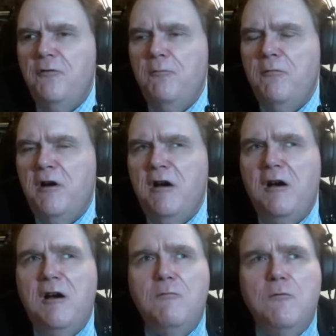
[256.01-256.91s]

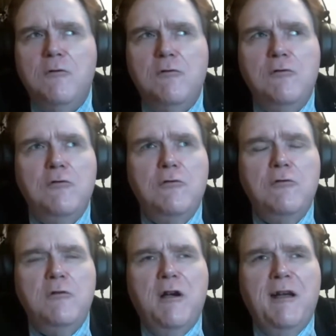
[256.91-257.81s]

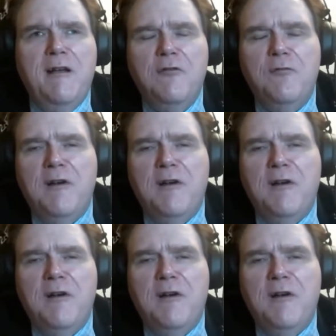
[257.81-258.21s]
tomorrow has